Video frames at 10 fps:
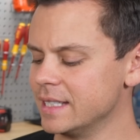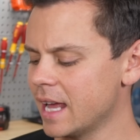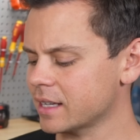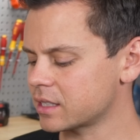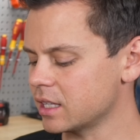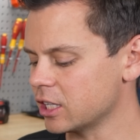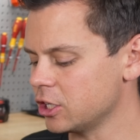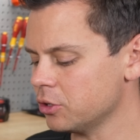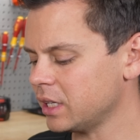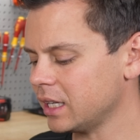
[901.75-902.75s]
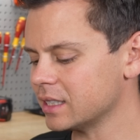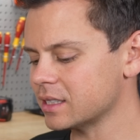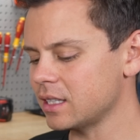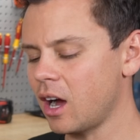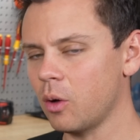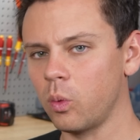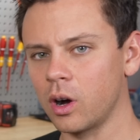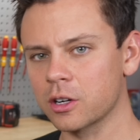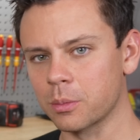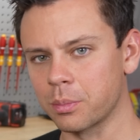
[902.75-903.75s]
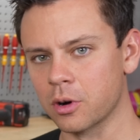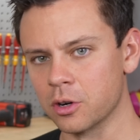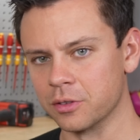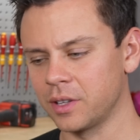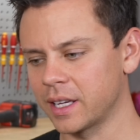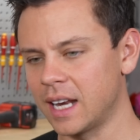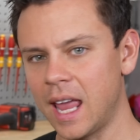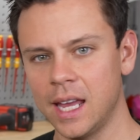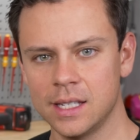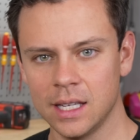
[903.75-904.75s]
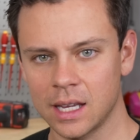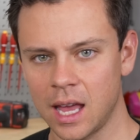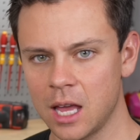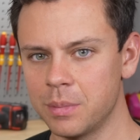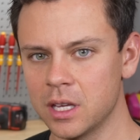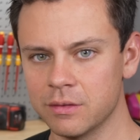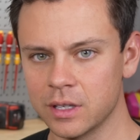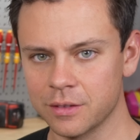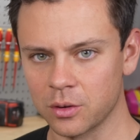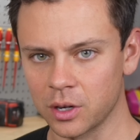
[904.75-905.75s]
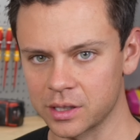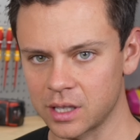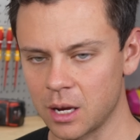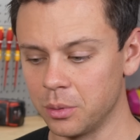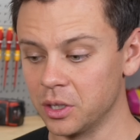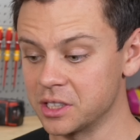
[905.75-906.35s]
Next, the unit is not waterproof like an eighteen K P V, for example.